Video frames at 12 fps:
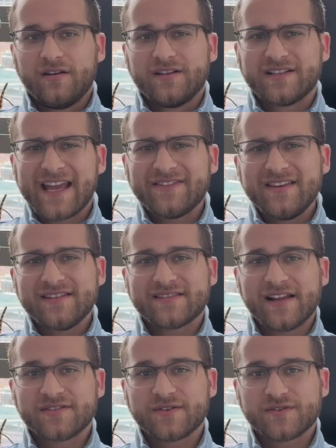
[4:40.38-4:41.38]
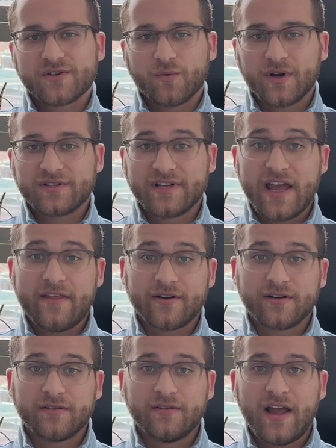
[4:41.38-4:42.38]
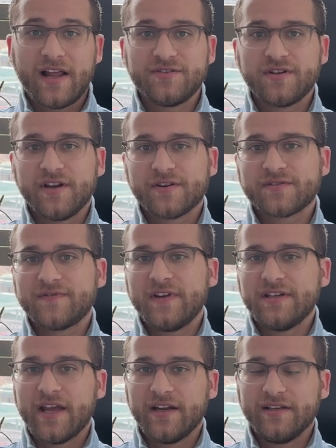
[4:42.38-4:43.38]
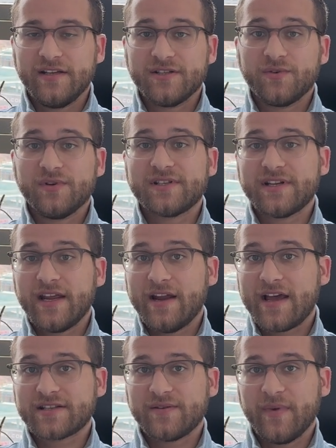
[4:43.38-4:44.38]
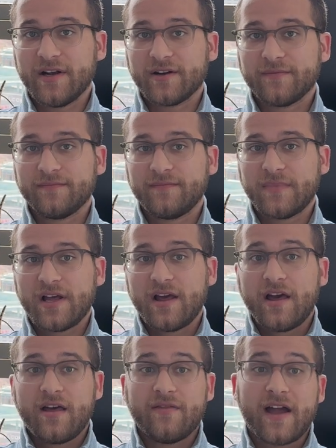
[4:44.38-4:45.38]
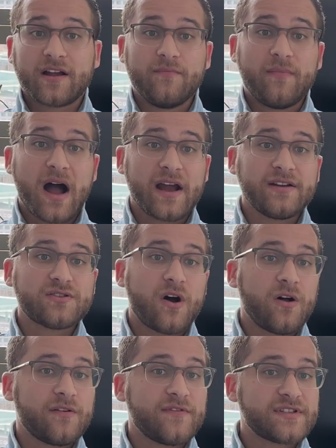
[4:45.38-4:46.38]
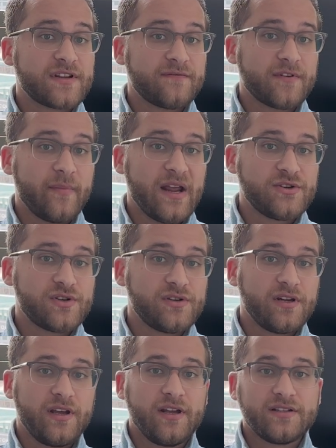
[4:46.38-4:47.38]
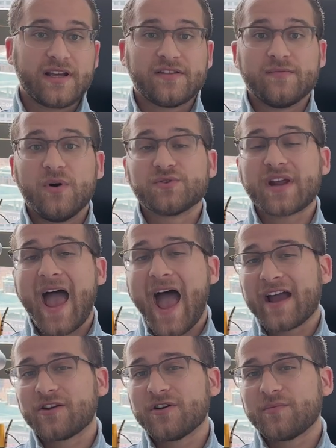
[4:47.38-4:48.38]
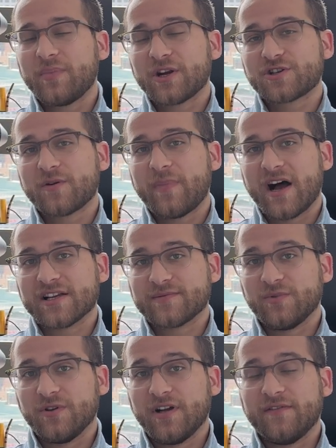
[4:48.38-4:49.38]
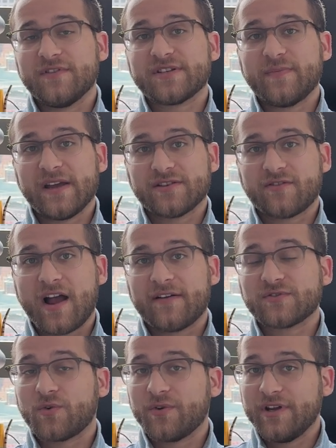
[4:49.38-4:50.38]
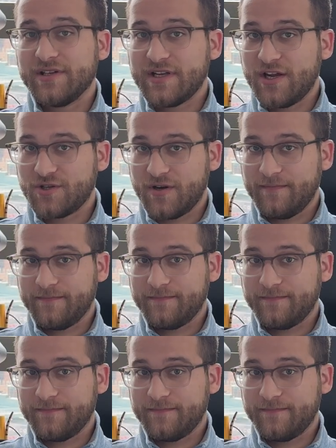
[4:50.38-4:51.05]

To get these sensors to work together, engineers feed data into a state estimator that combines all of this information to get the most accurate picture possible of the spacecraft's orientation.